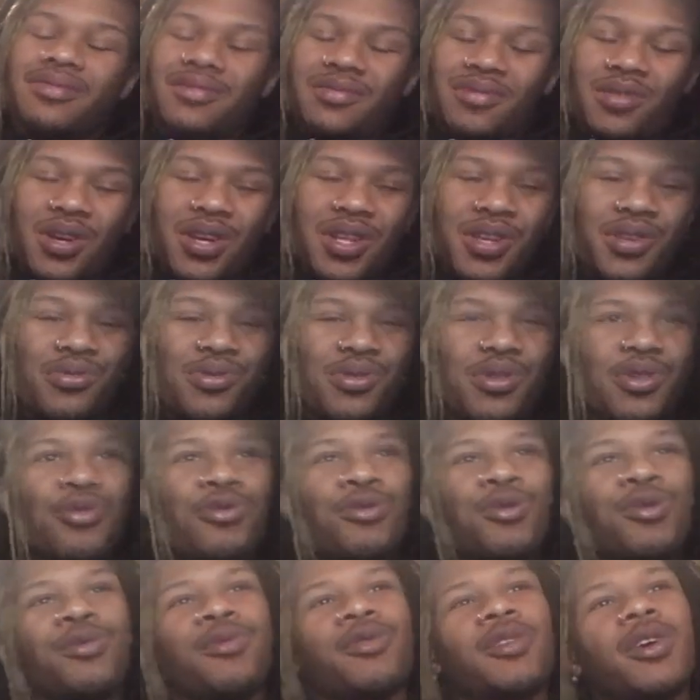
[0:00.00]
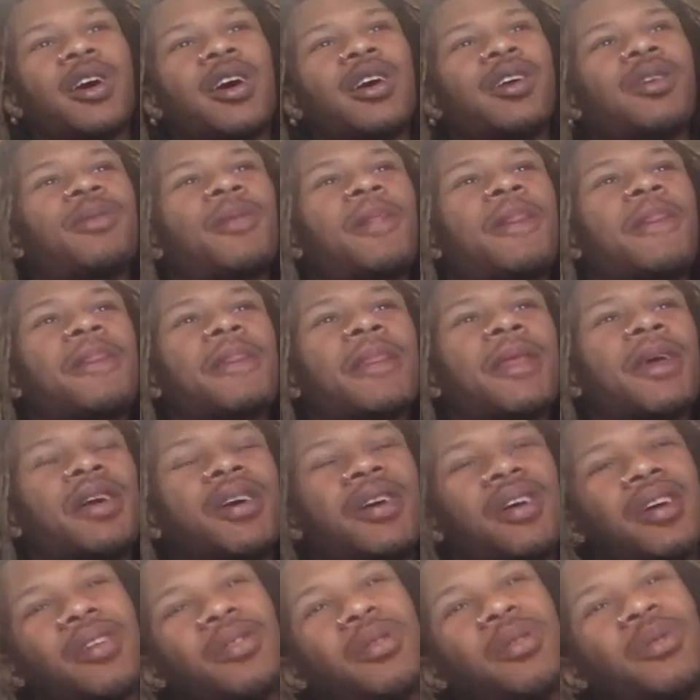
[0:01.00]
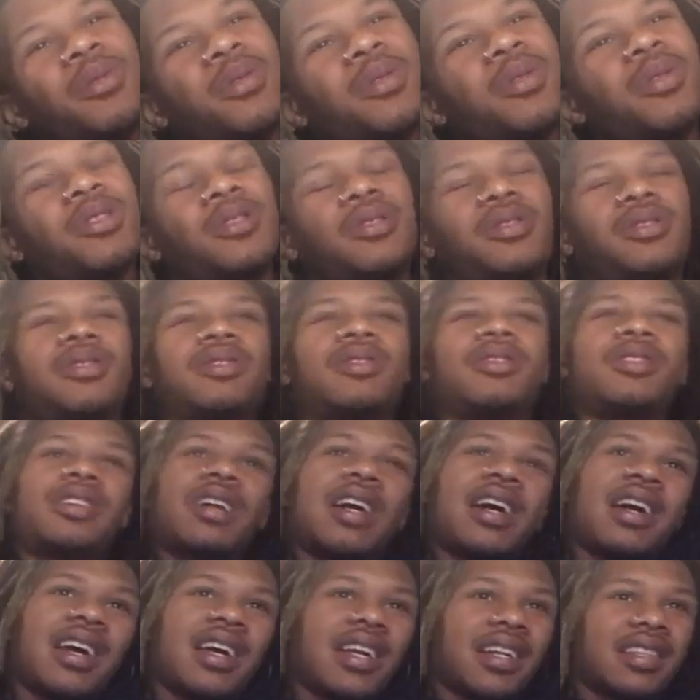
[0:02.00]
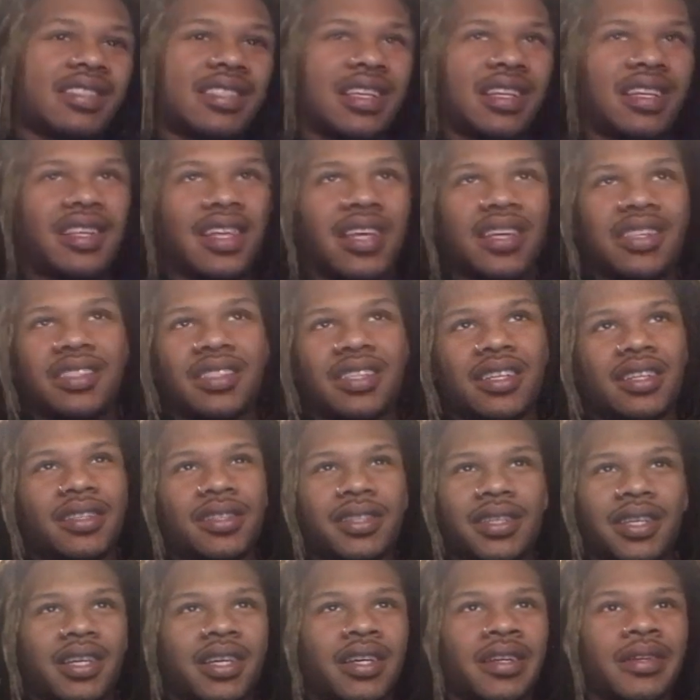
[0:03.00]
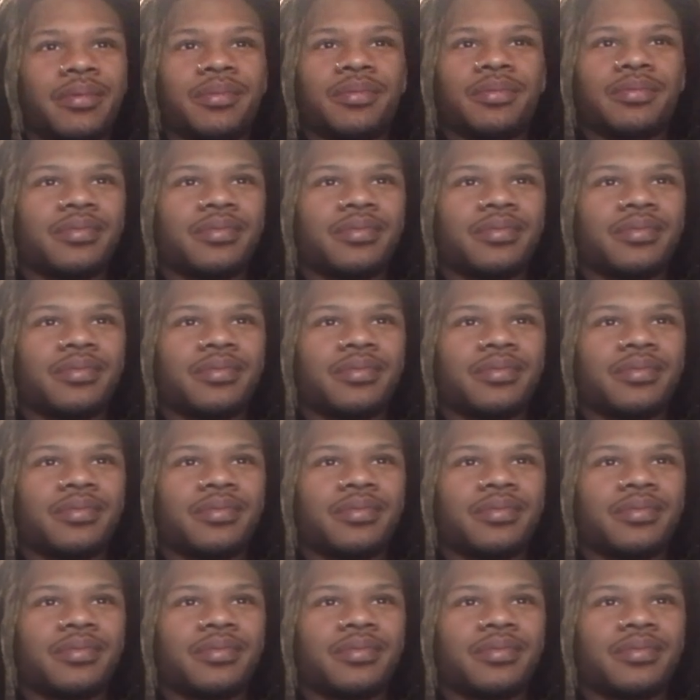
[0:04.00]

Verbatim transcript: What are you doing, man? I gotta take that shit again.